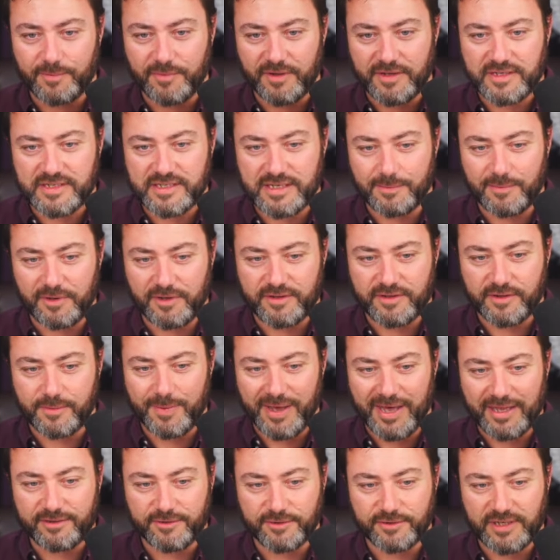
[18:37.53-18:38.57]
similar to the
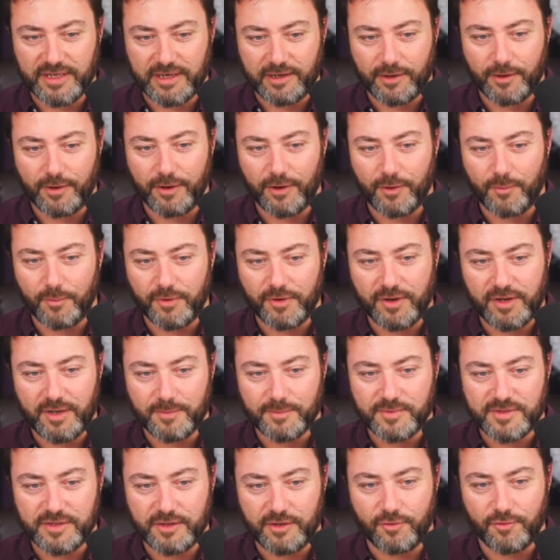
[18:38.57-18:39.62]
BattleTech going on when it
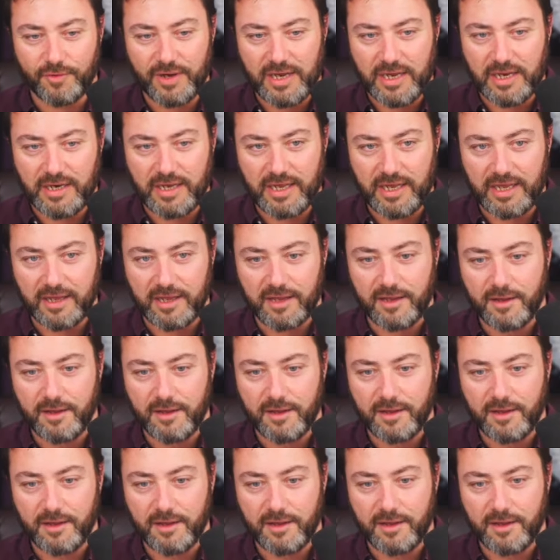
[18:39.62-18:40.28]
comes to the green here.